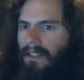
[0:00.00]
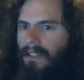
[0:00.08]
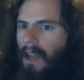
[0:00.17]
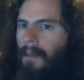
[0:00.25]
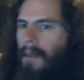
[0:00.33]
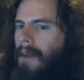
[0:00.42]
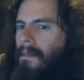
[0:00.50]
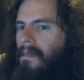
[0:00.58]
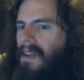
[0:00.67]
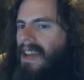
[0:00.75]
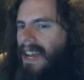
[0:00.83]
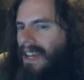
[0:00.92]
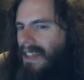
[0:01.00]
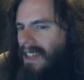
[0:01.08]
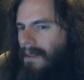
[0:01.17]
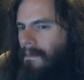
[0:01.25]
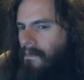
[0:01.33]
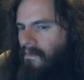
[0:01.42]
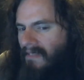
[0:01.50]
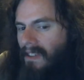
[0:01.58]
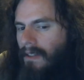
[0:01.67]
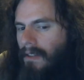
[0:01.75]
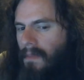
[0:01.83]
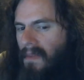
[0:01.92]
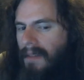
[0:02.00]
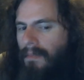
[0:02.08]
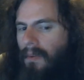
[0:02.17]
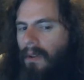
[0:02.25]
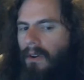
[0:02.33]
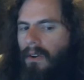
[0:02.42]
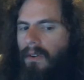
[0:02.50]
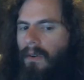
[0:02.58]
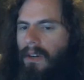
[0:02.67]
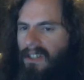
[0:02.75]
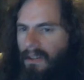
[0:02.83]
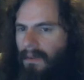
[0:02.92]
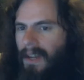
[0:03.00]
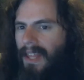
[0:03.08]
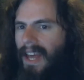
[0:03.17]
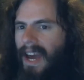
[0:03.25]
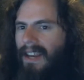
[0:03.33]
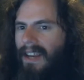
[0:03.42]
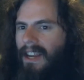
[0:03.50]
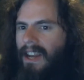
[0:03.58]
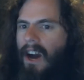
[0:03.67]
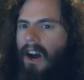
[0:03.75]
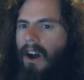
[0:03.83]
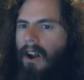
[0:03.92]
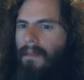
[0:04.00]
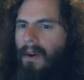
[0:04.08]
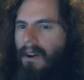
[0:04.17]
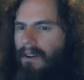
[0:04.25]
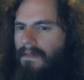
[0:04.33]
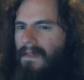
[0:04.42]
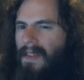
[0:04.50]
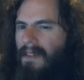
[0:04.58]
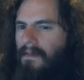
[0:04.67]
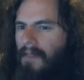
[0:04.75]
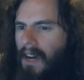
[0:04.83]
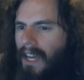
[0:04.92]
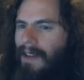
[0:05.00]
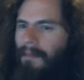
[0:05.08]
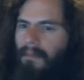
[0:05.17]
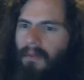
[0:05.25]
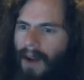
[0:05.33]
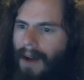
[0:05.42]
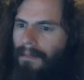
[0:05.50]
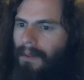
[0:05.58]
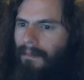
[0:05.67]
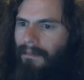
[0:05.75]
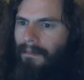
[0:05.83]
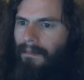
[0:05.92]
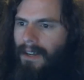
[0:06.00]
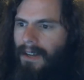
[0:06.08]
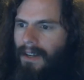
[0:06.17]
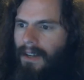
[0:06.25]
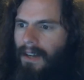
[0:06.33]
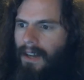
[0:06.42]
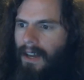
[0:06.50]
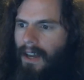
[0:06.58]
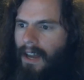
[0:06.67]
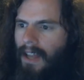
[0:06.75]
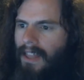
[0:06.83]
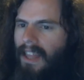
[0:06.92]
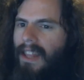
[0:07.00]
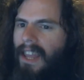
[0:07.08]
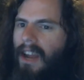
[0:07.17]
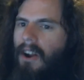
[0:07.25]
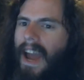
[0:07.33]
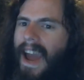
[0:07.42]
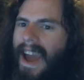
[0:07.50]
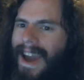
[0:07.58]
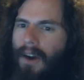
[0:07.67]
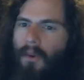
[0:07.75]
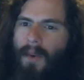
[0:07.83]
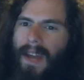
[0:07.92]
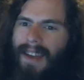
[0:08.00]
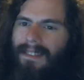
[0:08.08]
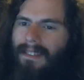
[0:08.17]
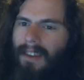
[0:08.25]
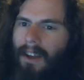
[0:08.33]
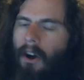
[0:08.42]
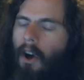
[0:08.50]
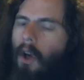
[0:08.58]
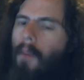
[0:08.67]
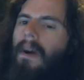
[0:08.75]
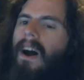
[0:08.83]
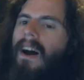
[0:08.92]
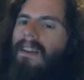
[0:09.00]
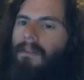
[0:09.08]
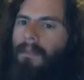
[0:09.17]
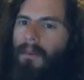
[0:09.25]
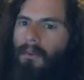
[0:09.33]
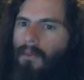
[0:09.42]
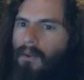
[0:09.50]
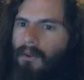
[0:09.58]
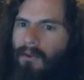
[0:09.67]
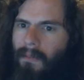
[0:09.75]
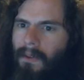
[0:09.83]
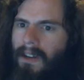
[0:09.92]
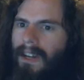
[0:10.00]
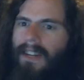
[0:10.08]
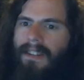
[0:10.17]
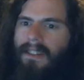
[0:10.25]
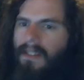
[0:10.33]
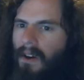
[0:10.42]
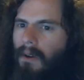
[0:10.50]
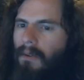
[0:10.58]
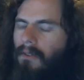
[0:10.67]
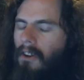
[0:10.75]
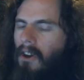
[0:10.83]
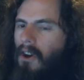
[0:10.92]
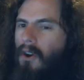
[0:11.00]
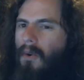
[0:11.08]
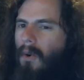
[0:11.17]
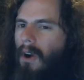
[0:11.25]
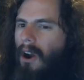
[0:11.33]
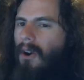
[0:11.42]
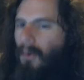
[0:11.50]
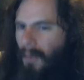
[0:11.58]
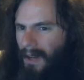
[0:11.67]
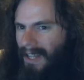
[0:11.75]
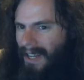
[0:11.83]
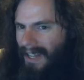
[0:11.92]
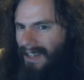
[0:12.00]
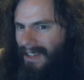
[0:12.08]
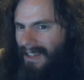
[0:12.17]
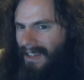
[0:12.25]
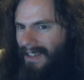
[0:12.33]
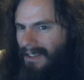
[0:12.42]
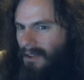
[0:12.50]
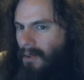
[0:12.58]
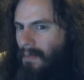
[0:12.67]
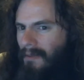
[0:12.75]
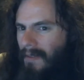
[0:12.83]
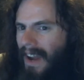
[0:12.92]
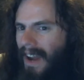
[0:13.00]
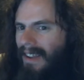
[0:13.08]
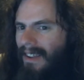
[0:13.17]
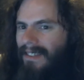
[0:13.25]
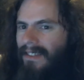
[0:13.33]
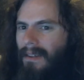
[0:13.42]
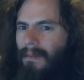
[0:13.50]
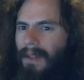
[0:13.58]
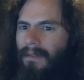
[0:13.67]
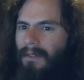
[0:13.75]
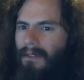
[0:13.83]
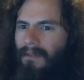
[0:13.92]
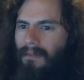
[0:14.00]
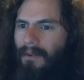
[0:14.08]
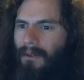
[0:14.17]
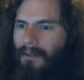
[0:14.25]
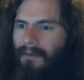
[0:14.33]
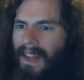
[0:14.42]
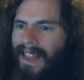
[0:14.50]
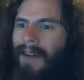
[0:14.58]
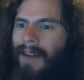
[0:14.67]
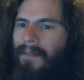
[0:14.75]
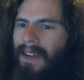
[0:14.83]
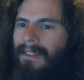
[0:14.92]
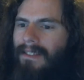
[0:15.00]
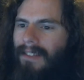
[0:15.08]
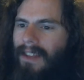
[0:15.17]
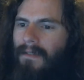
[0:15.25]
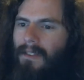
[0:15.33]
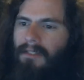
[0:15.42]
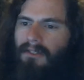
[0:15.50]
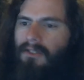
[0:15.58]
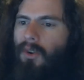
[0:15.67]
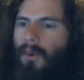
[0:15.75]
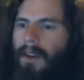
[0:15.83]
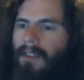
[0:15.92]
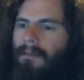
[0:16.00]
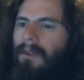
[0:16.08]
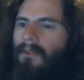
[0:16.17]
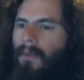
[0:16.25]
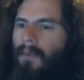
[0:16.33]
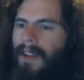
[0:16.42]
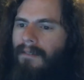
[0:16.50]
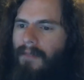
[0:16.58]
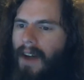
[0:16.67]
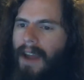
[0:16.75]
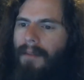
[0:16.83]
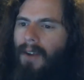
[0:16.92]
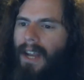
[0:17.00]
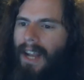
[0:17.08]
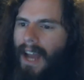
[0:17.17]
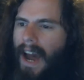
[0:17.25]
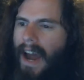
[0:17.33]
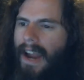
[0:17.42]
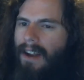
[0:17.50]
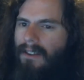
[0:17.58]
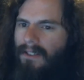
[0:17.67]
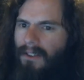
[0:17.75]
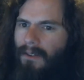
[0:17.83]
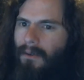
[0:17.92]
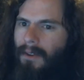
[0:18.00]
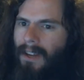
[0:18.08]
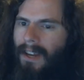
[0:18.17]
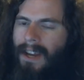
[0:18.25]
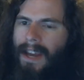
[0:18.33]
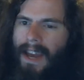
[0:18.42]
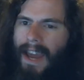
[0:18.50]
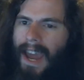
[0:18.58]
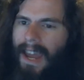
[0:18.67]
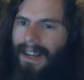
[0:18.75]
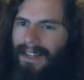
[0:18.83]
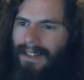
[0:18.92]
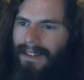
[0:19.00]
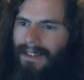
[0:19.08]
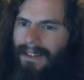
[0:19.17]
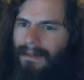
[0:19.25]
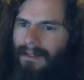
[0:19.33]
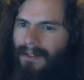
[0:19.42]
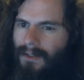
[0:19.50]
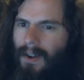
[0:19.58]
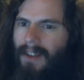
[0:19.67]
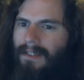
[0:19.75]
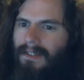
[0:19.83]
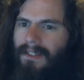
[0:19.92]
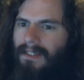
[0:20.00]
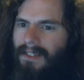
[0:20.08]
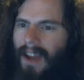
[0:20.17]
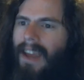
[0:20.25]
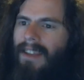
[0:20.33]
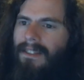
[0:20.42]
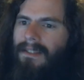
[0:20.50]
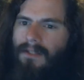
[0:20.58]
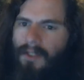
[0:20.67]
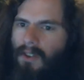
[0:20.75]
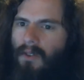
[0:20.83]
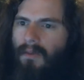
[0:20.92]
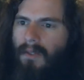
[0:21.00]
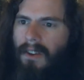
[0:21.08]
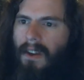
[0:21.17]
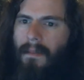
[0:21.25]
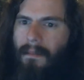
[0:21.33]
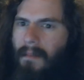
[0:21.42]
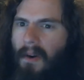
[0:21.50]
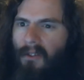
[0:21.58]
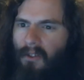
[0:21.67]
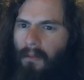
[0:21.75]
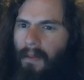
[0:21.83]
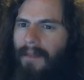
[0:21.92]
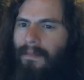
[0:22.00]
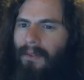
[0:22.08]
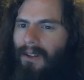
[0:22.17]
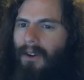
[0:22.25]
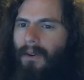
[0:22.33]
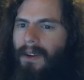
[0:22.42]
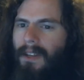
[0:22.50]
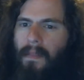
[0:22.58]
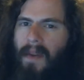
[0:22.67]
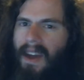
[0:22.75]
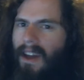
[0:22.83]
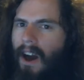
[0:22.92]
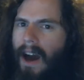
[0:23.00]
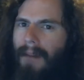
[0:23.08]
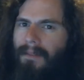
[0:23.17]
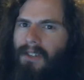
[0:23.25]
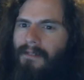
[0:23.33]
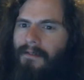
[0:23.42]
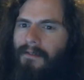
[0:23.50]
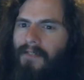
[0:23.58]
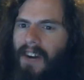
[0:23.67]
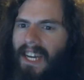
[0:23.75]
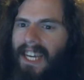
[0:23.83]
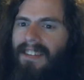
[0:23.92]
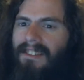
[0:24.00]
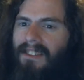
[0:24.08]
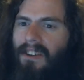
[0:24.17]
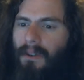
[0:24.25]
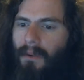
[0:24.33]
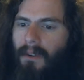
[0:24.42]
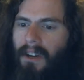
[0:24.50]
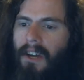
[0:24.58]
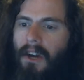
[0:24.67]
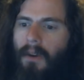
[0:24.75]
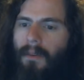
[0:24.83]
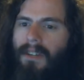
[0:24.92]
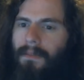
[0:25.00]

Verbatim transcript: It might be that the people who are doing that are part of the fucking problem, and that they are acquiescing all possible room to those who are willing to provide some level of proof. And that means that if it's choice between vibrate higher dude and trust the science dude, most people are going to pick option fucking 2, which